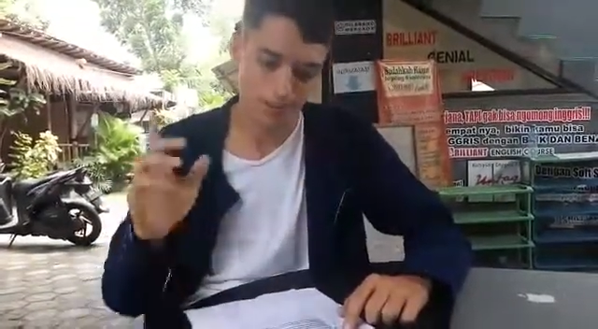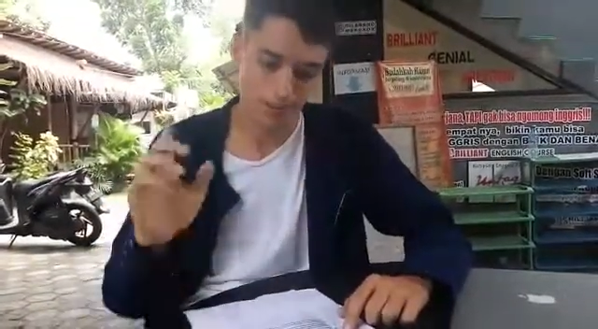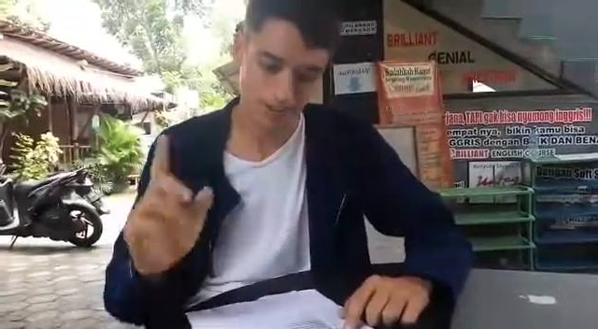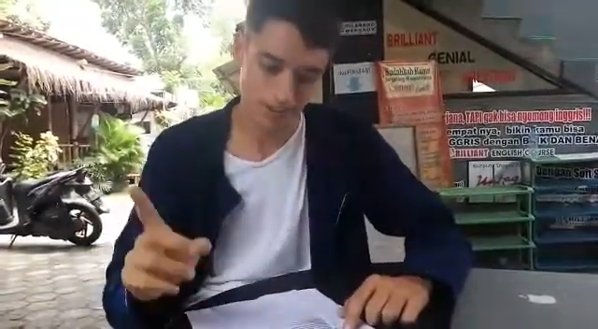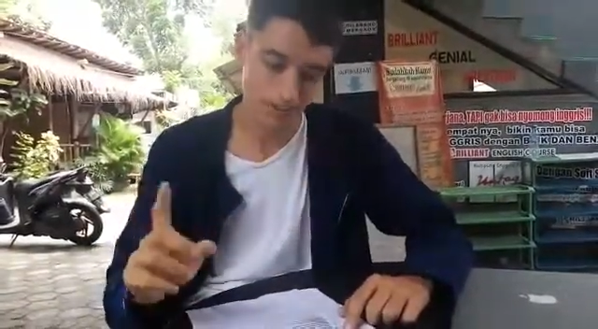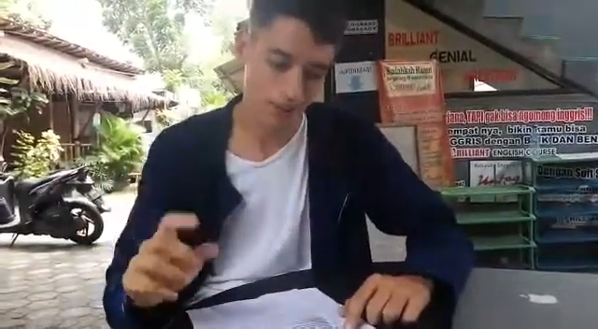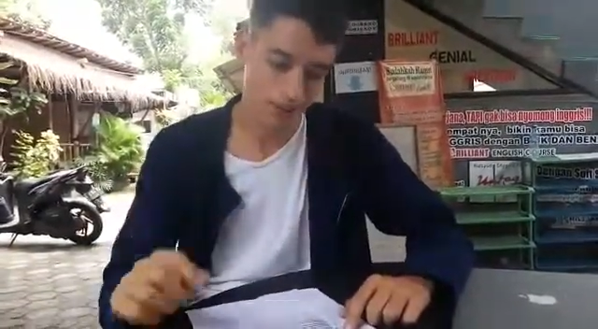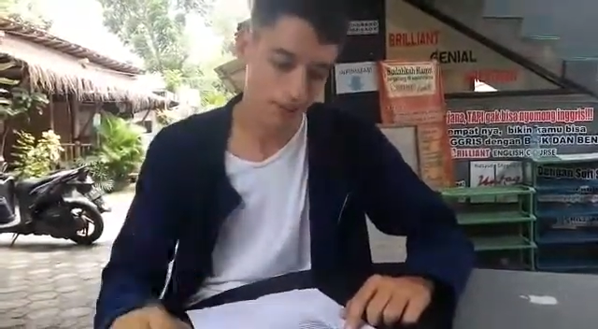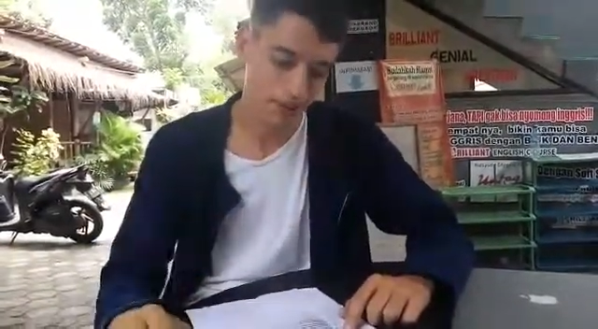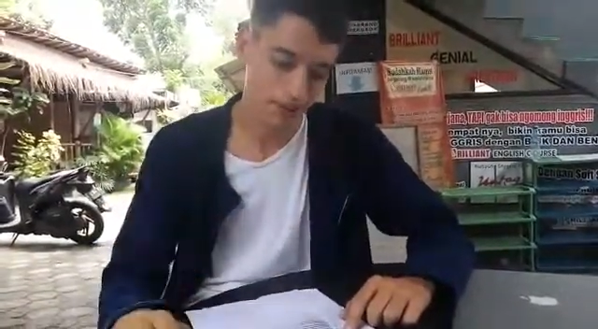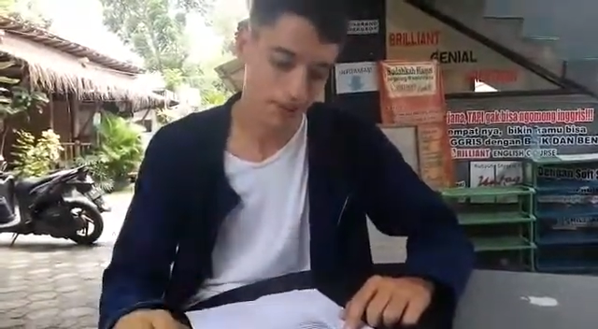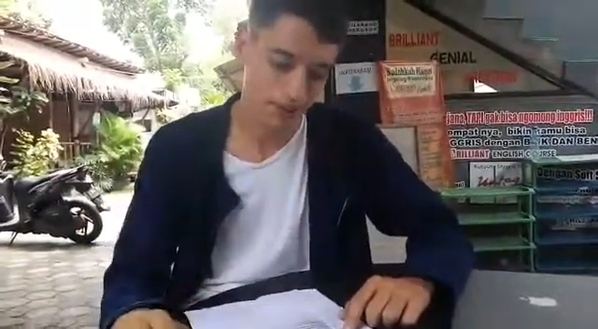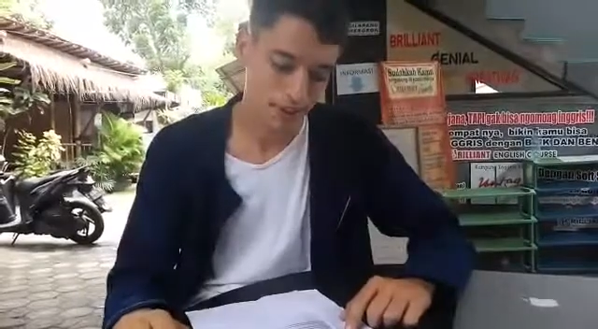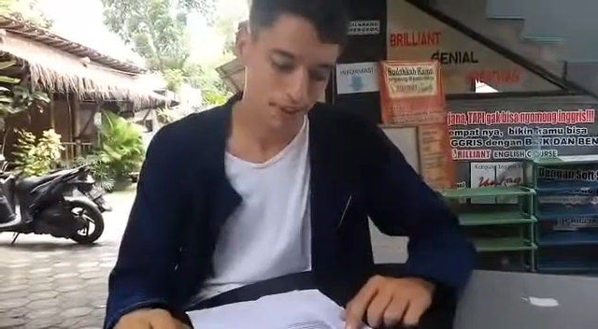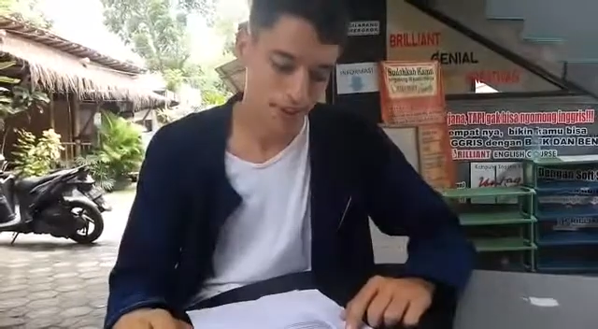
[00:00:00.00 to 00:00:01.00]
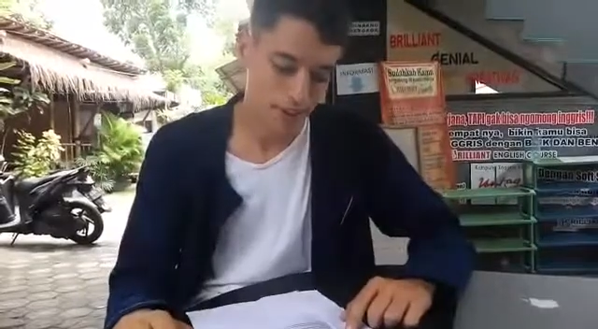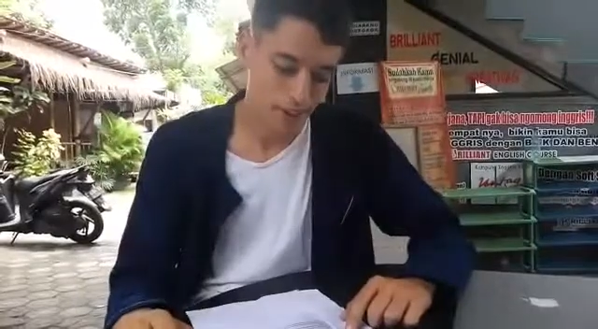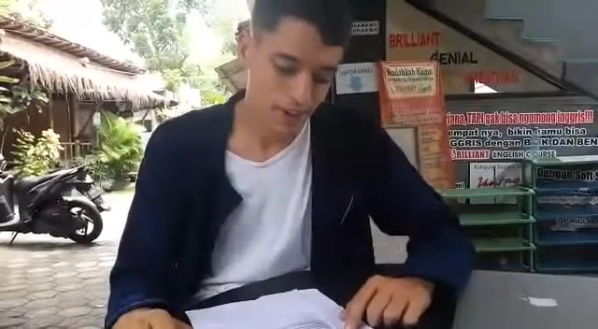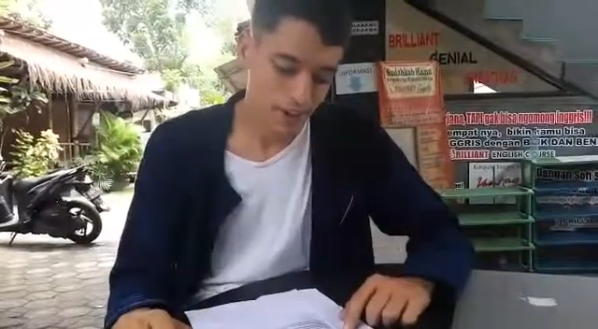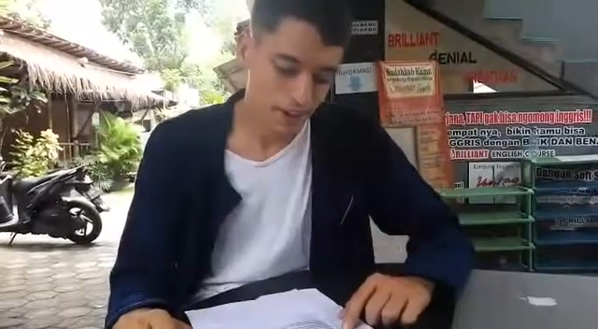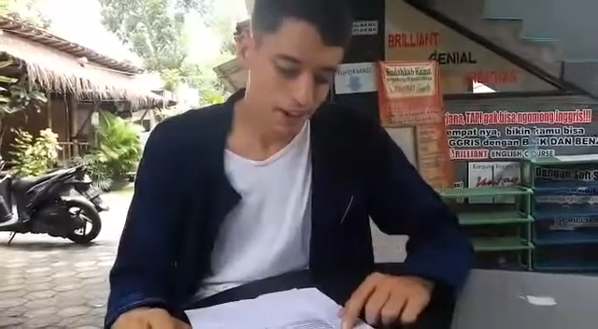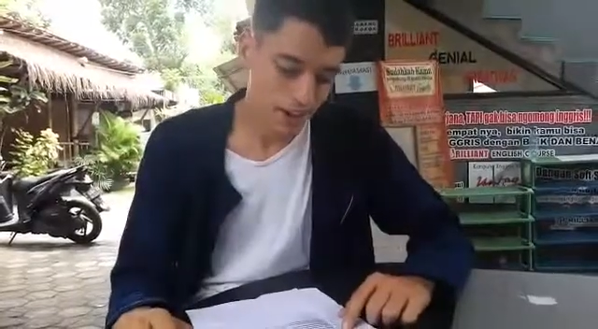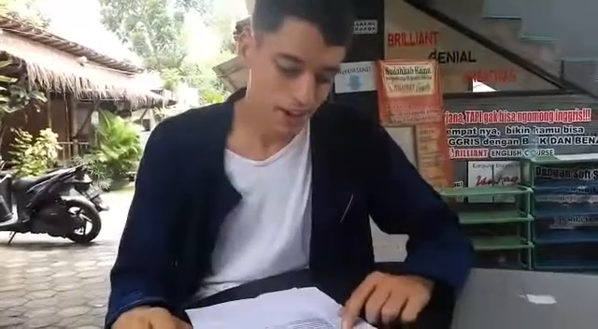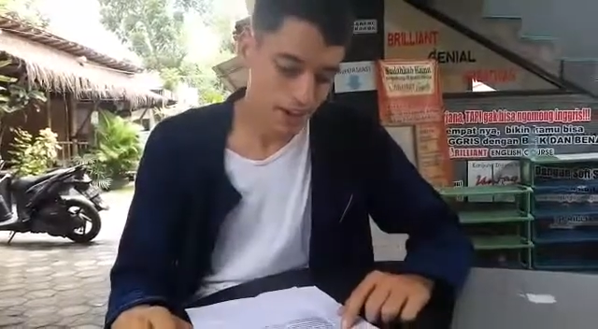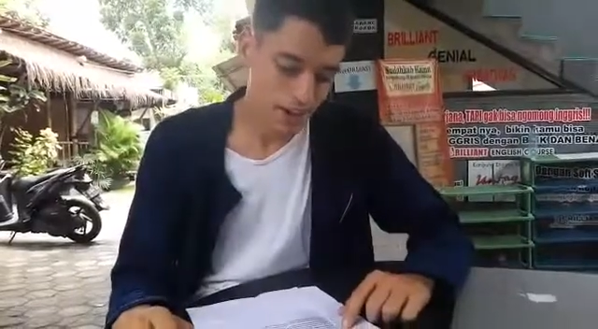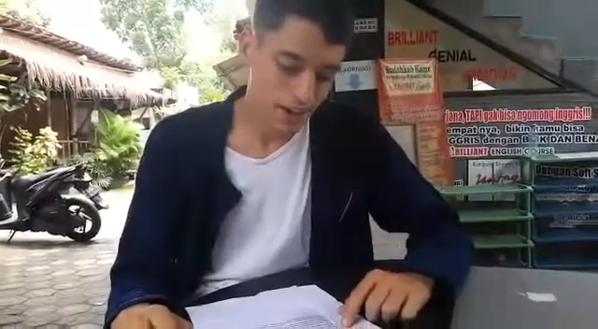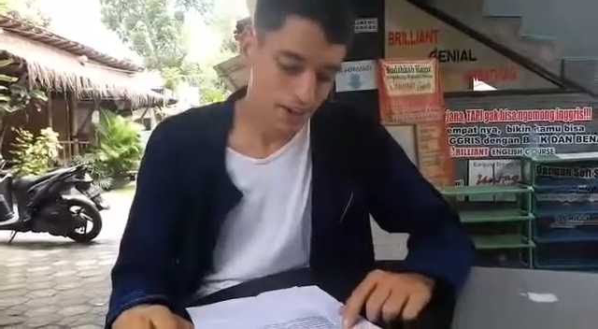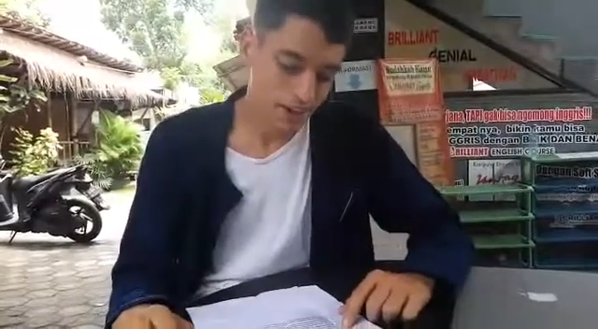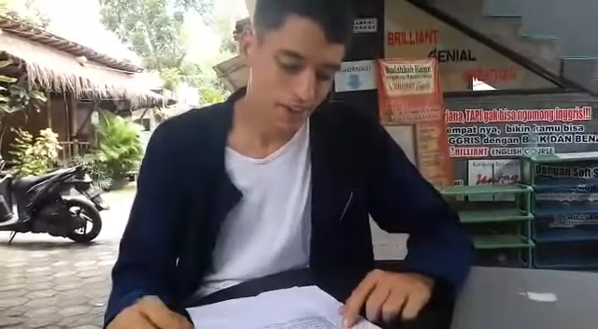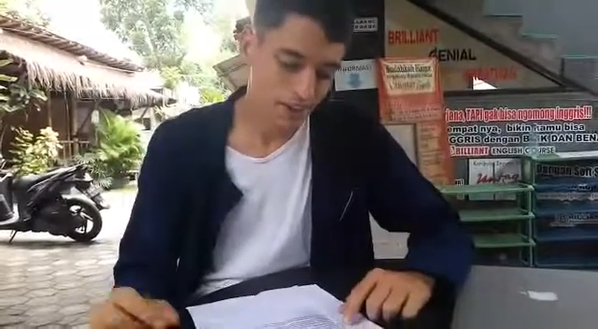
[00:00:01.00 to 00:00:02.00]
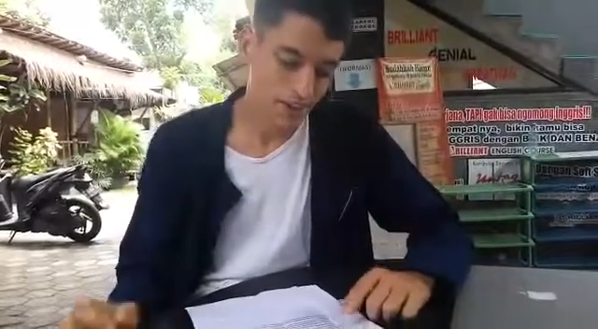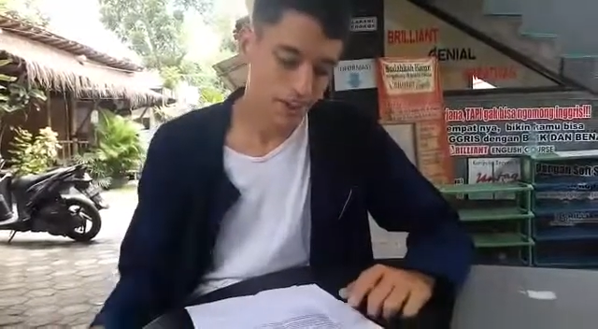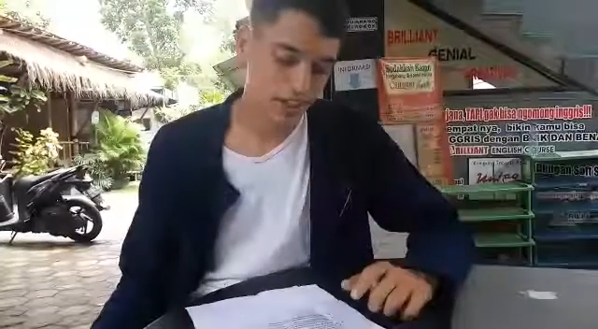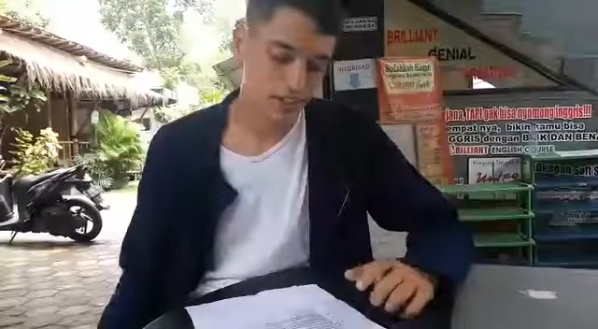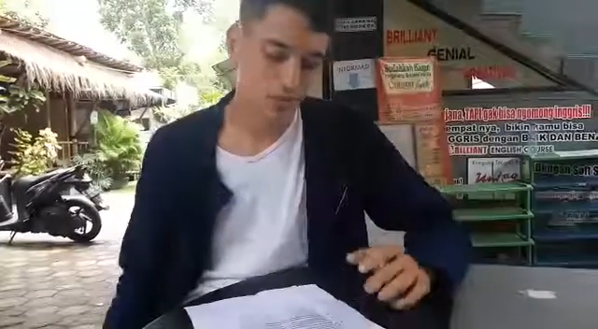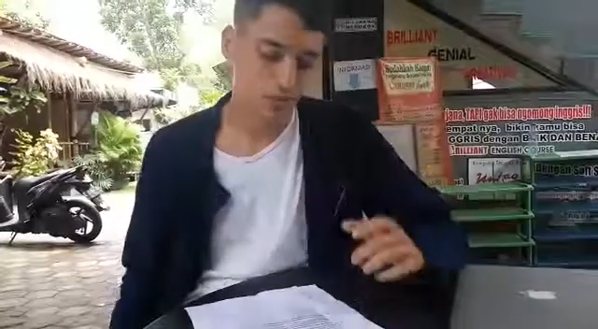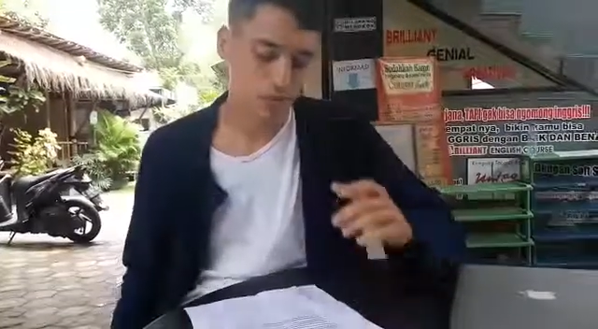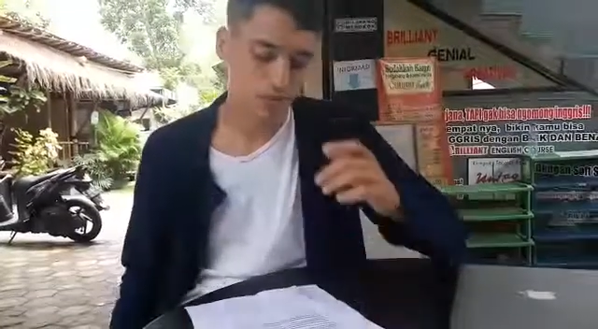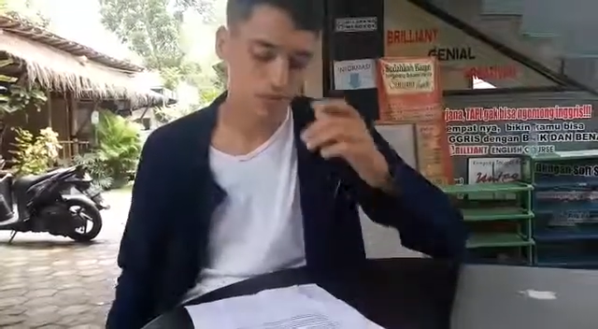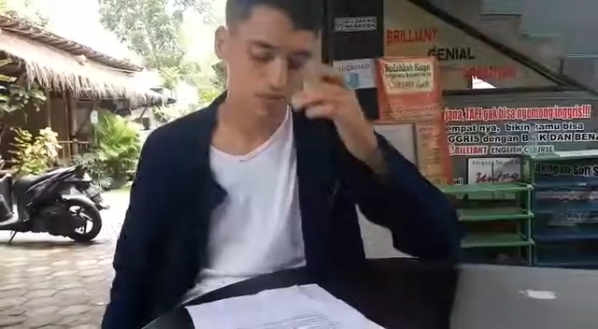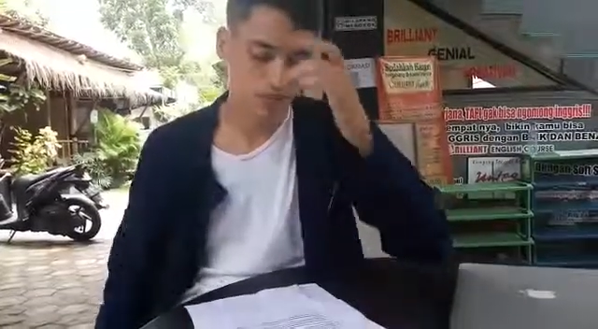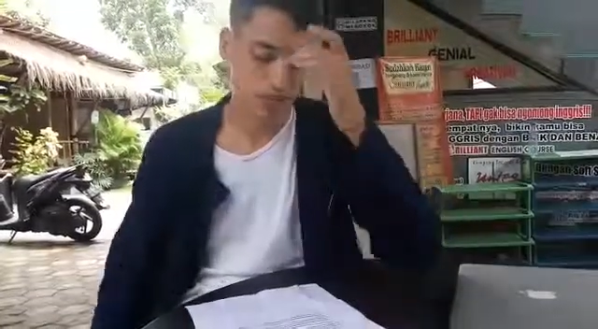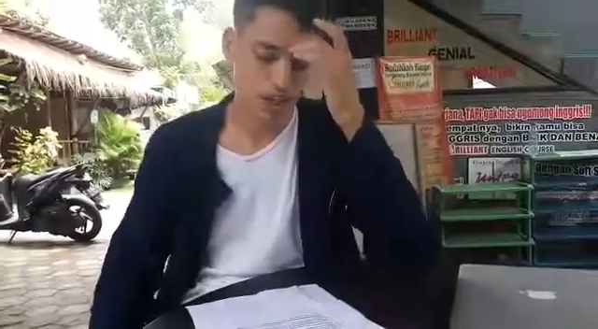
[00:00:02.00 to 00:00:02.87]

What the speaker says: That's the thing. Okay, now the next one,